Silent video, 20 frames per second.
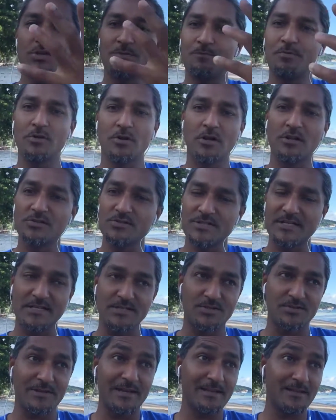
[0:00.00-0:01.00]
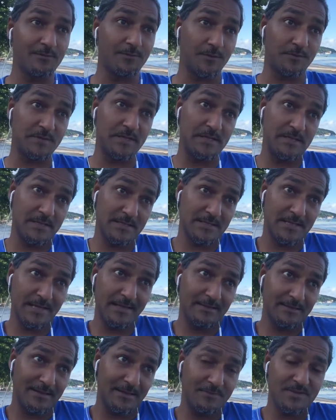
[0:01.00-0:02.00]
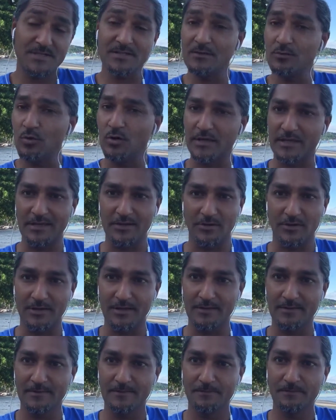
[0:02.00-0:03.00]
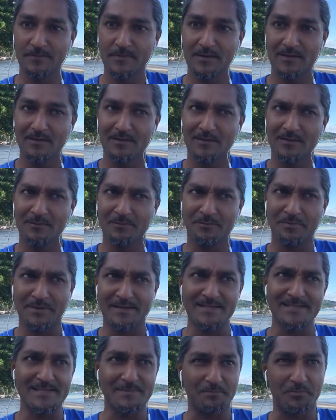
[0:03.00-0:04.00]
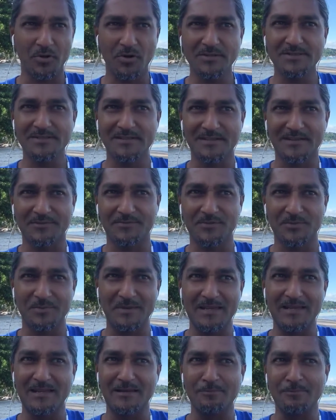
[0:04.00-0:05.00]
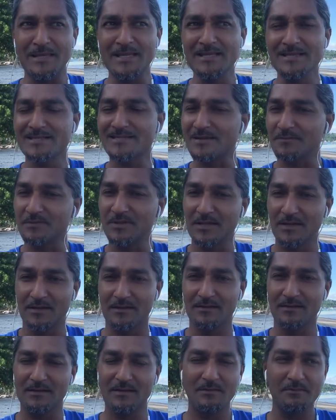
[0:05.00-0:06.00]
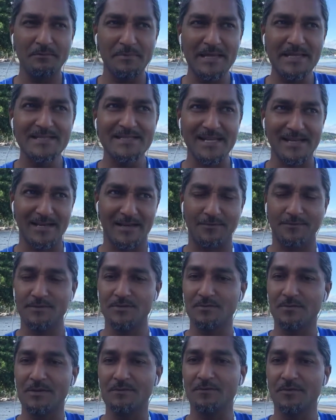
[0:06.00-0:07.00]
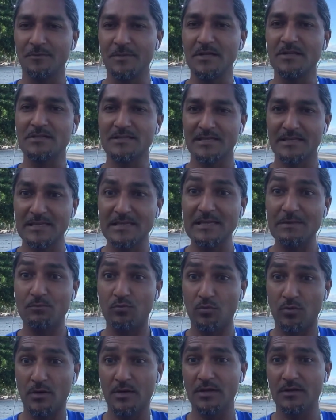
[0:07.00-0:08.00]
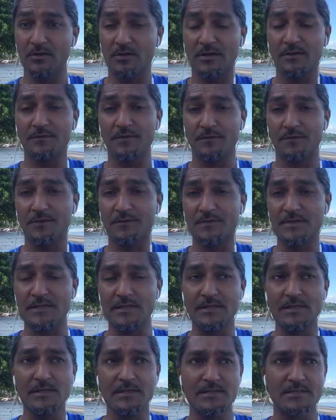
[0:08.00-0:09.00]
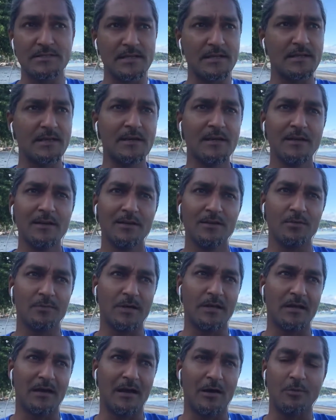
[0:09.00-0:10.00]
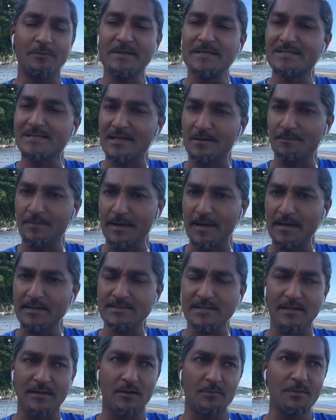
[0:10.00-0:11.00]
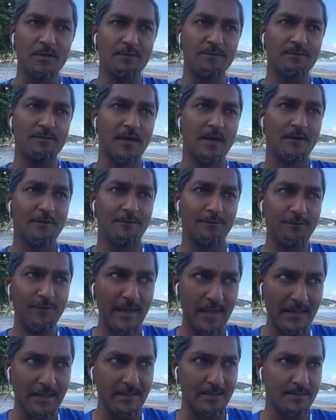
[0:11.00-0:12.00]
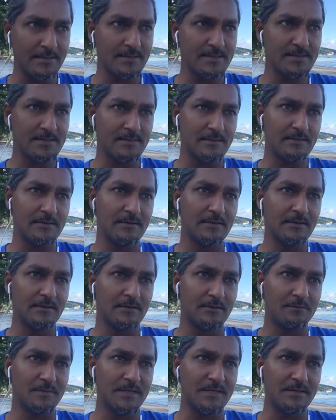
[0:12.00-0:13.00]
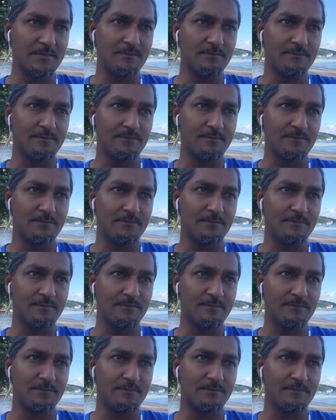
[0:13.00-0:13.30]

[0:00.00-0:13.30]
you put all those things together, 15 years later, I'm still working on it. But it's important enough to it means something, and it means enough to me for me to keep working on it for 15 years. And no matter how many setbacks and how many failures and how many,